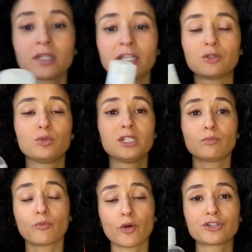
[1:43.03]
really
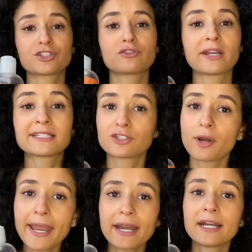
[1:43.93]
moisturizes your
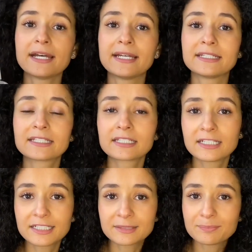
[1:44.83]
hair and
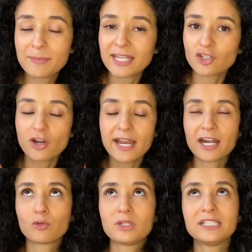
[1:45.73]
um, make your hair
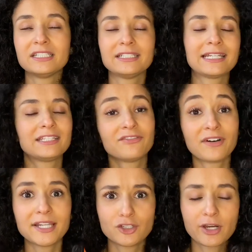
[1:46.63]
really, yeah, define your
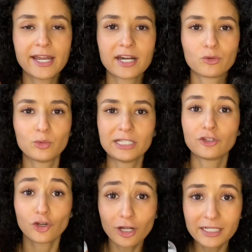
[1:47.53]
hair really curly.